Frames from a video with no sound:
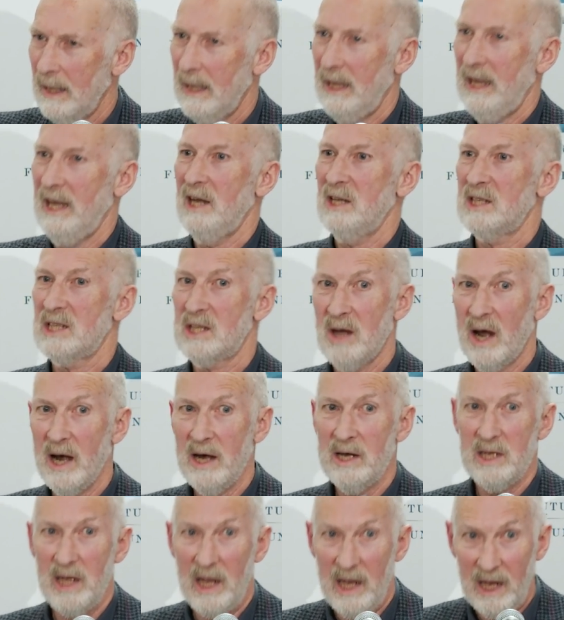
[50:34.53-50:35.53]
It had
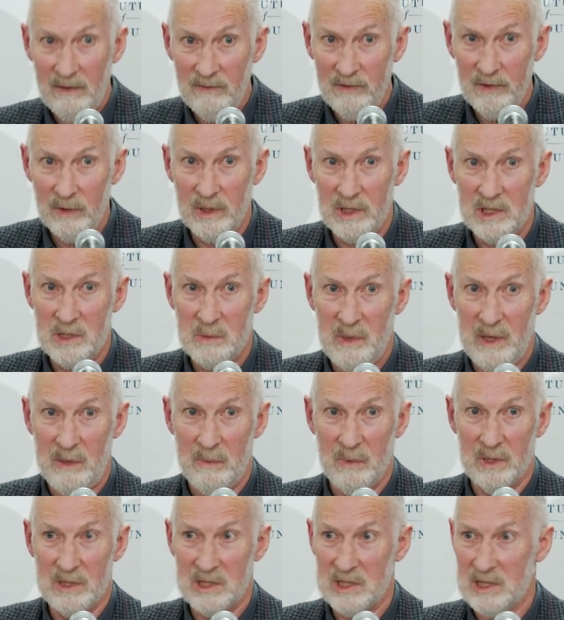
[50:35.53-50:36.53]
started to influence
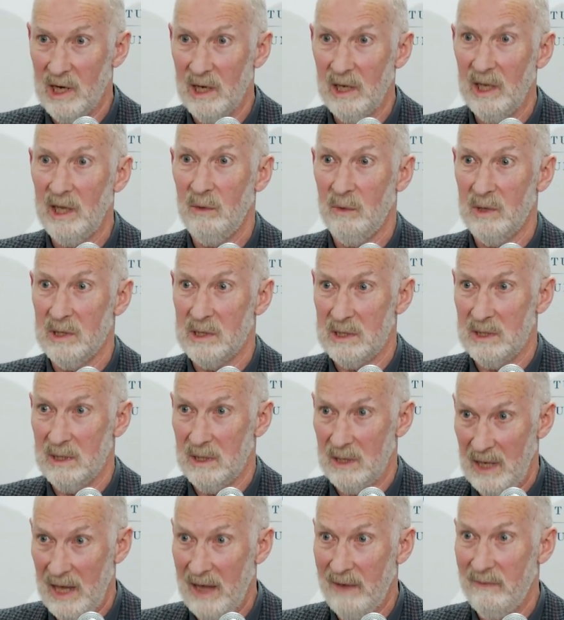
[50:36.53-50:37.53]
people. It certainly was
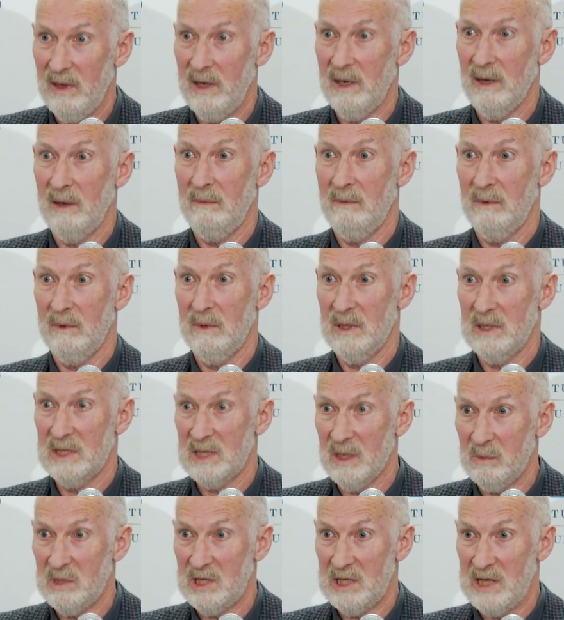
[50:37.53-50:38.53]
having a
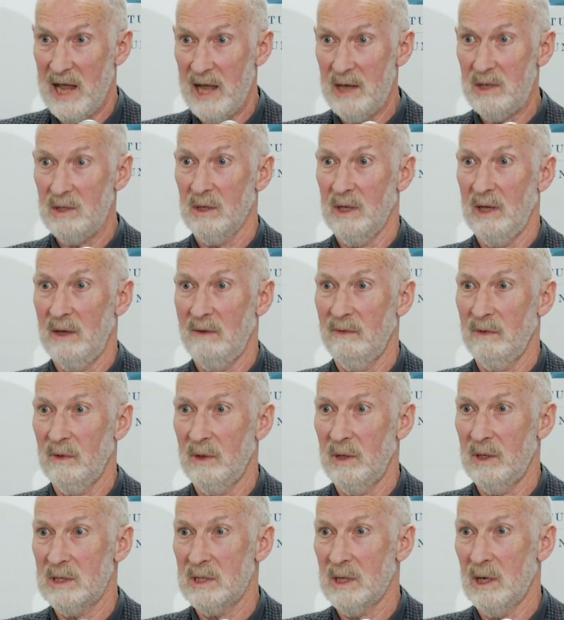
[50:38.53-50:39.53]
substantial
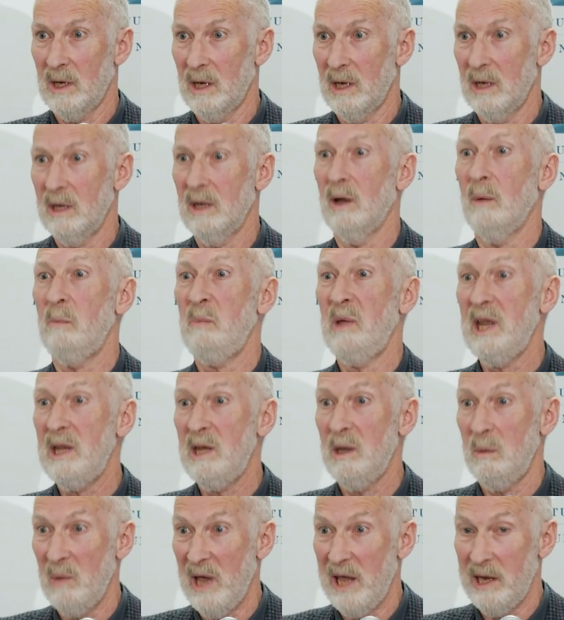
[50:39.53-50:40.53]
influence on
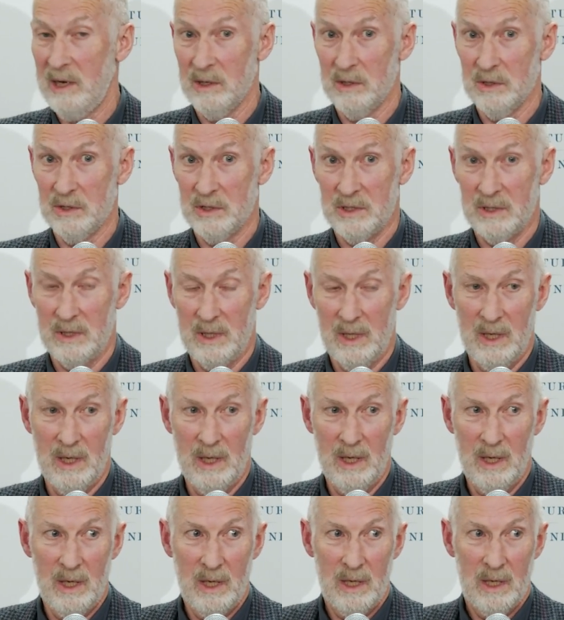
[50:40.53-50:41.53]
opinion makers.
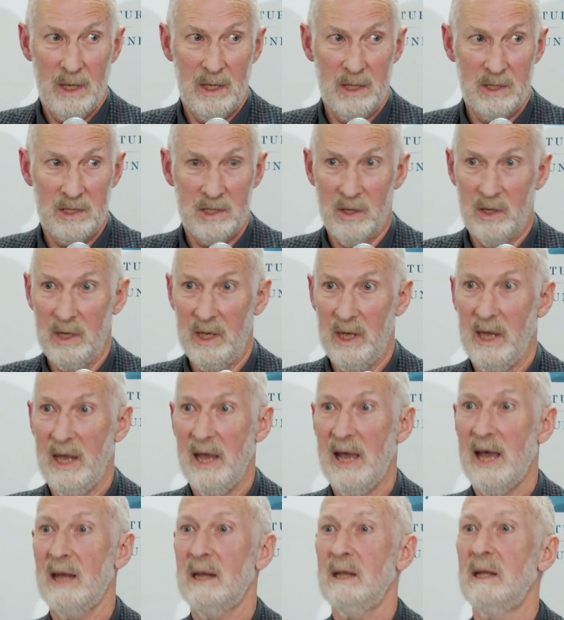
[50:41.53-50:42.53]
And so you
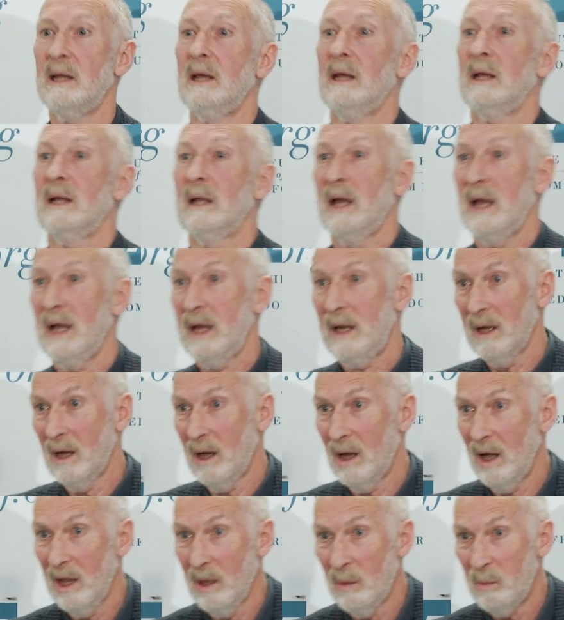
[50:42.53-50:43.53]
had like
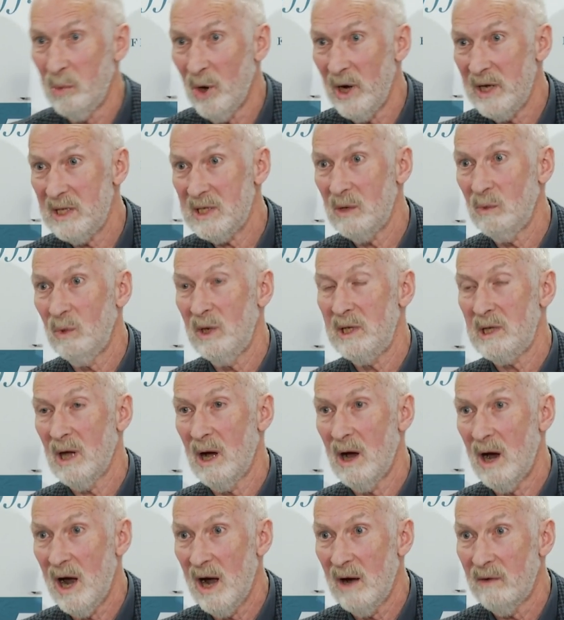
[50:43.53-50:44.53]
all the boys that went to
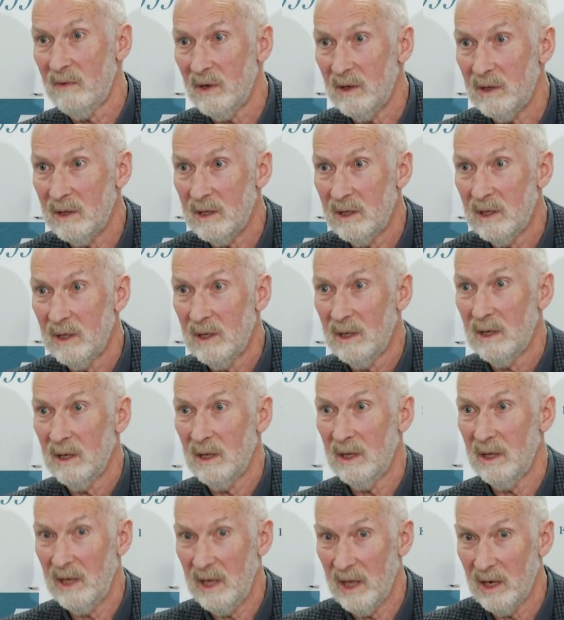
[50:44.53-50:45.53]
Harvard,
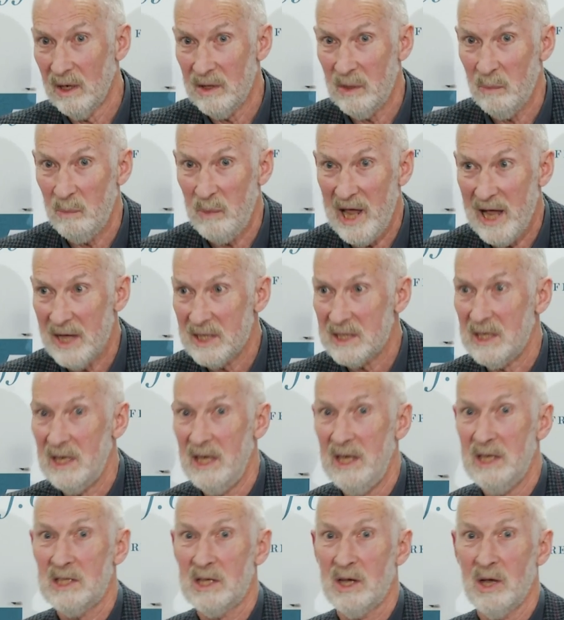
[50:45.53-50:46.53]
you know, the best
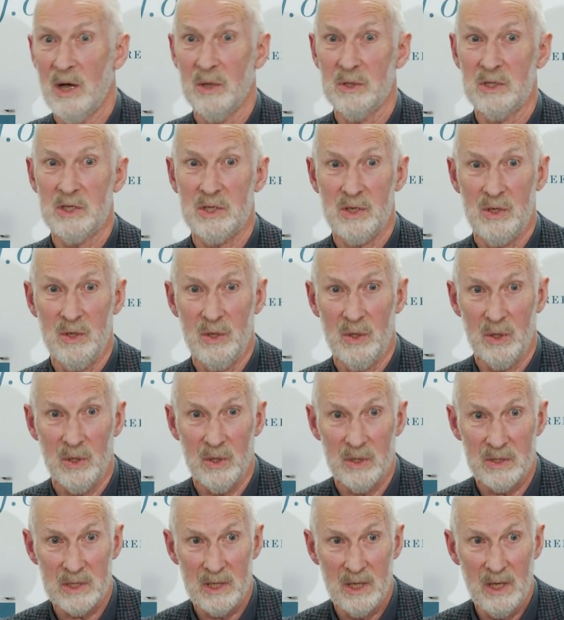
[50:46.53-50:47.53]
East Coast
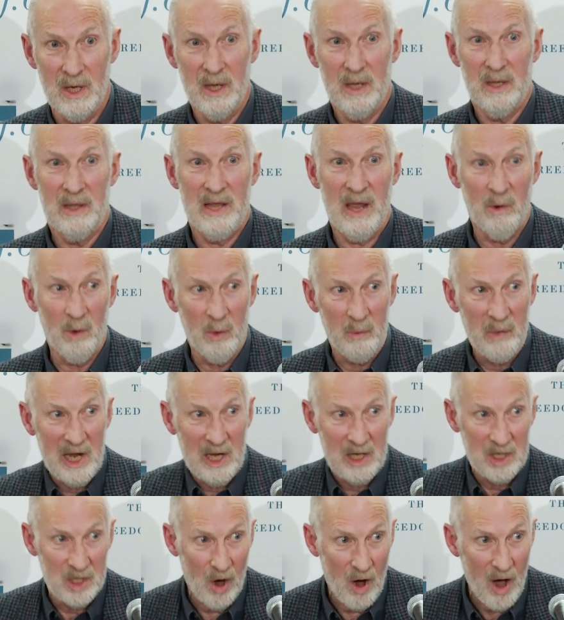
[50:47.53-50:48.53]
schools. They were
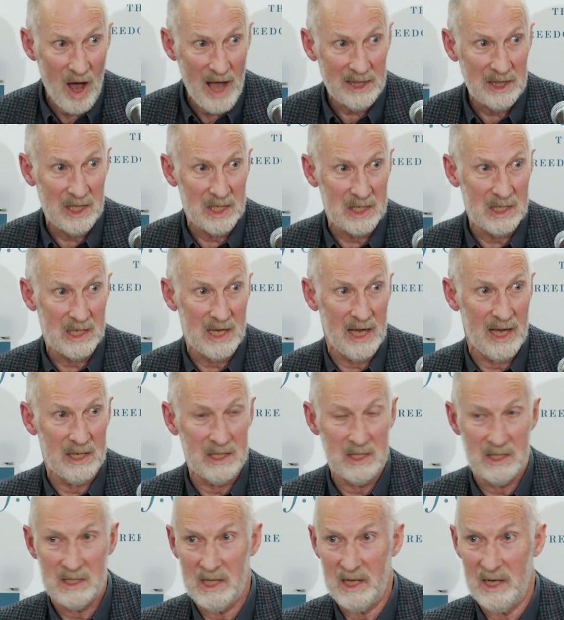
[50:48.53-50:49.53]
being taught this kind
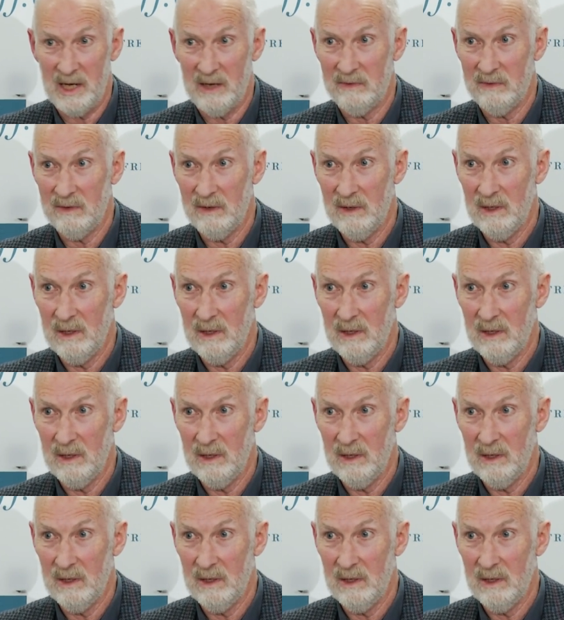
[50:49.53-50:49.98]
of stuff.